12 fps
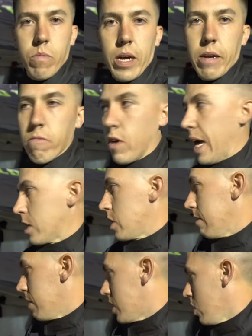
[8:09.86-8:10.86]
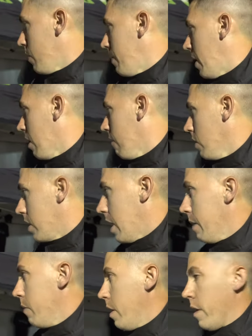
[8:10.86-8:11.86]
my reaction time gets a little bit better every
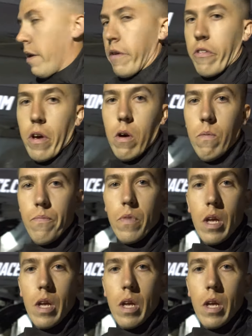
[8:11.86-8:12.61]
time so